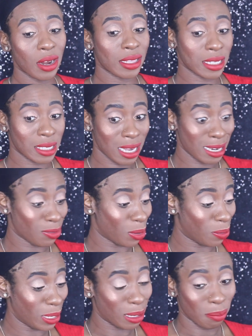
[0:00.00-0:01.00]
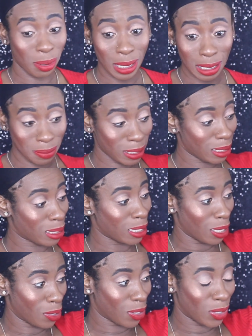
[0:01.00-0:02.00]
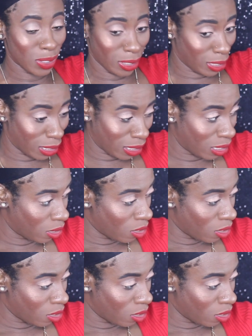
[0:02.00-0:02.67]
are at the stage where we can pop this sucker on